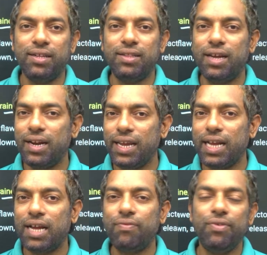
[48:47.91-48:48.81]
The leak
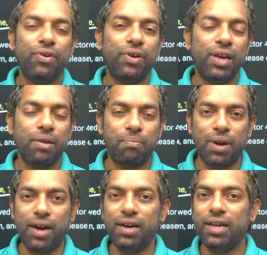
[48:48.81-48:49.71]
of nuclear
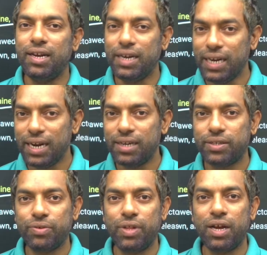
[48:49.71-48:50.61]
plant leads
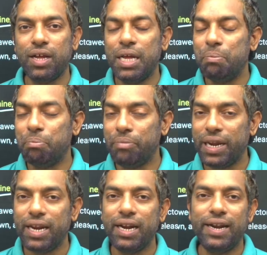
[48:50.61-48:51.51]
to the
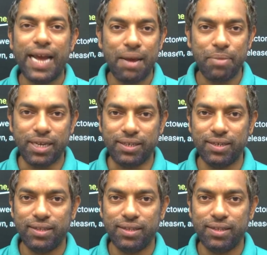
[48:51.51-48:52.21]
many damage.